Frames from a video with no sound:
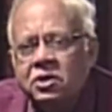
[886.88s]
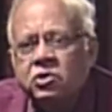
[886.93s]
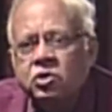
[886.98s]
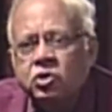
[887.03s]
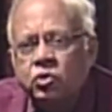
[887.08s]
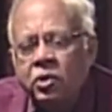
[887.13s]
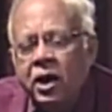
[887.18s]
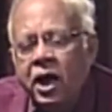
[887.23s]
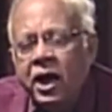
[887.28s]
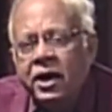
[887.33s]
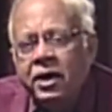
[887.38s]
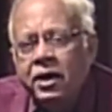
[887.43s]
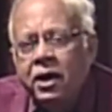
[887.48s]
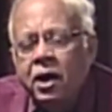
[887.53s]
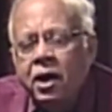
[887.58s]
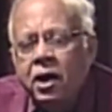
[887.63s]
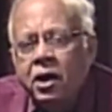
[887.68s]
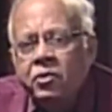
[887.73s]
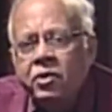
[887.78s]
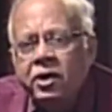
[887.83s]
July
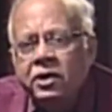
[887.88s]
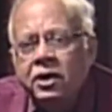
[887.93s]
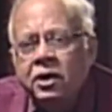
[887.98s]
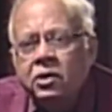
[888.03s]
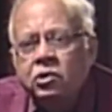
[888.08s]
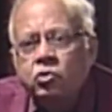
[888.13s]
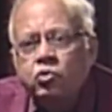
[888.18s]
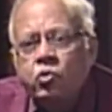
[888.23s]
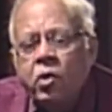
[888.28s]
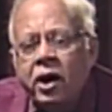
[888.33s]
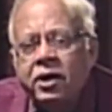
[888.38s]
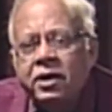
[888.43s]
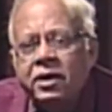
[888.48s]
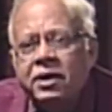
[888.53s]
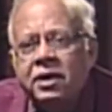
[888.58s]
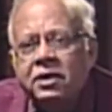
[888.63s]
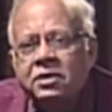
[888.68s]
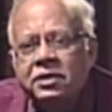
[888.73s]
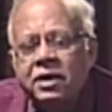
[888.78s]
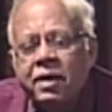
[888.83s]
returned
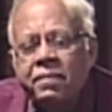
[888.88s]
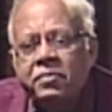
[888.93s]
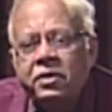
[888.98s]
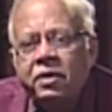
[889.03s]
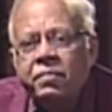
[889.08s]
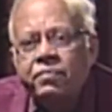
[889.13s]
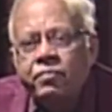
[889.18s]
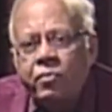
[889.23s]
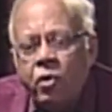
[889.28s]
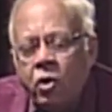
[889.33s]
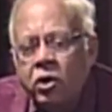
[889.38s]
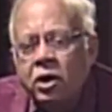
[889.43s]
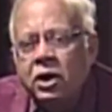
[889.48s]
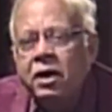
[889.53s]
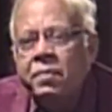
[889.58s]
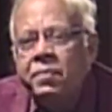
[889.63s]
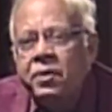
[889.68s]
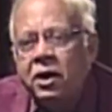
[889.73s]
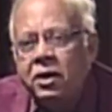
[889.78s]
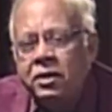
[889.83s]
274
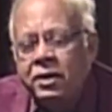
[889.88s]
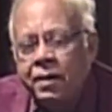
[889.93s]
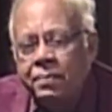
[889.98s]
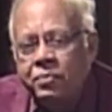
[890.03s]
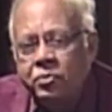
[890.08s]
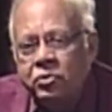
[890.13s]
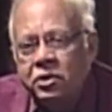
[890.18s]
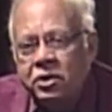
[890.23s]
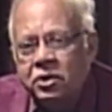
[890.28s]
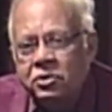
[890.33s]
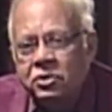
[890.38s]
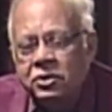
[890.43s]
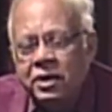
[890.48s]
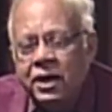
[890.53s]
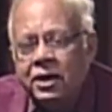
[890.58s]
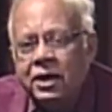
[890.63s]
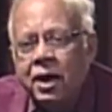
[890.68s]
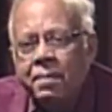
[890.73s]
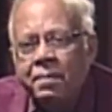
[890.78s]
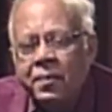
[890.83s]
liberal deputies.
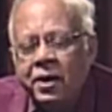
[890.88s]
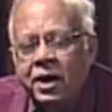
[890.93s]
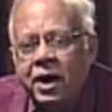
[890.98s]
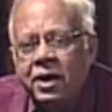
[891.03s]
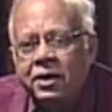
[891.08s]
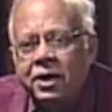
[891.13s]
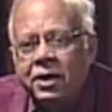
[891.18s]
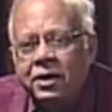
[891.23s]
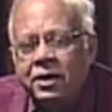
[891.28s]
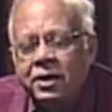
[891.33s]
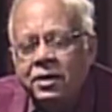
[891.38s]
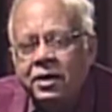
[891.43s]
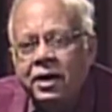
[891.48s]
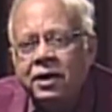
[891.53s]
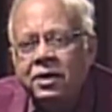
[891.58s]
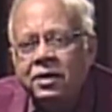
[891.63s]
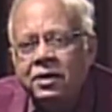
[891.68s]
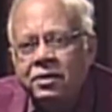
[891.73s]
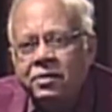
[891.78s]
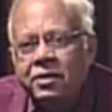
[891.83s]
Their number had indeed
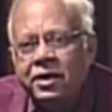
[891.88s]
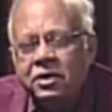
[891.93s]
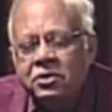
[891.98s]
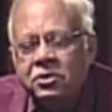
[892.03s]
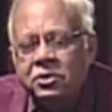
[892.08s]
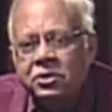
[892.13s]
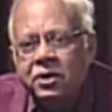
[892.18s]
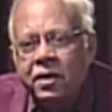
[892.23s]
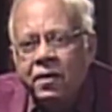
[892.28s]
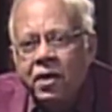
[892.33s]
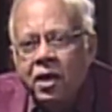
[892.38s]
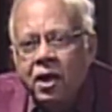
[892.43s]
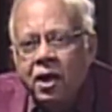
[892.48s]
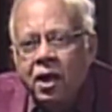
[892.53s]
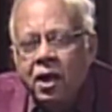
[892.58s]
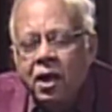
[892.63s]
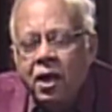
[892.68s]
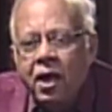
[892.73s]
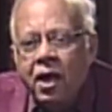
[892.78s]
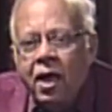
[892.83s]
increased.
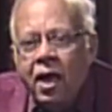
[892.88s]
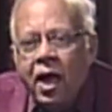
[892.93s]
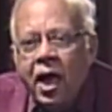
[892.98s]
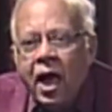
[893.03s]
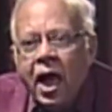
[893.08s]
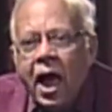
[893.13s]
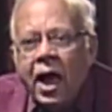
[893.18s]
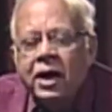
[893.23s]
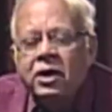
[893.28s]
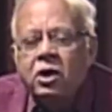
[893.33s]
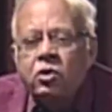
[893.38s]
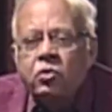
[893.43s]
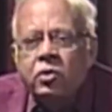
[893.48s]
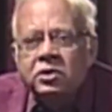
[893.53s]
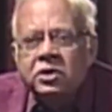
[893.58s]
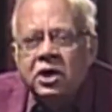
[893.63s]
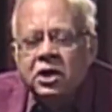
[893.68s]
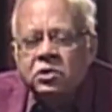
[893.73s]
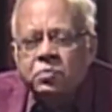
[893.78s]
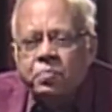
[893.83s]
And it
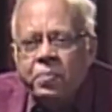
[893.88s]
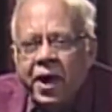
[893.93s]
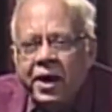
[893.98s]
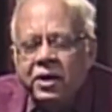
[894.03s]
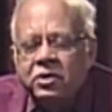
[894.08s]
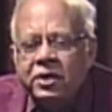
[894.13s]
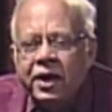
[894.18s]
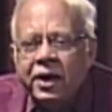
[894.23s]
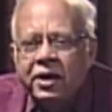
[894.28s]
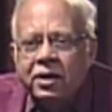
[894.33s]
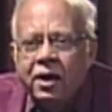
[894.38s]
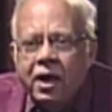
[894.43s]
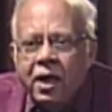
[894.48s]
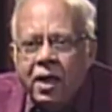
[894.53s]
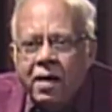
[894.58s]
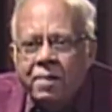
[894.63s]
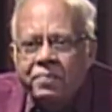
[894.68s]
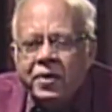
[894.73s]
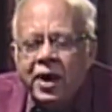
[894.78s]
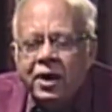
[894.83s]
was expected
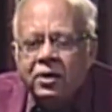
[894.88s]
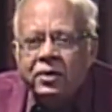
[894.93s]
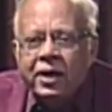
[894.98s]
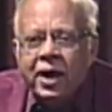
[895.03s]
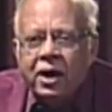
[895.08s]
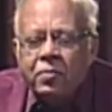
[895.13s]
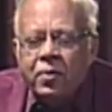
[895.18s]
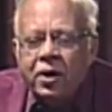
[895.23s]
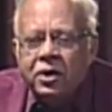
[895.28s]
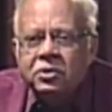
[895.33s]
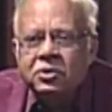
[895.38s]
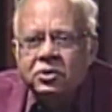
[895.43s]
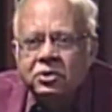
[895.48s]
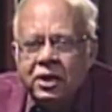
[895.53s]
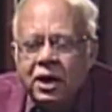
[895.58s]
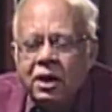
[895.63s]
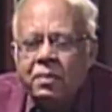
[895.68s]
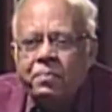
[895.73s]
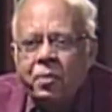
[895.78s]
that there was still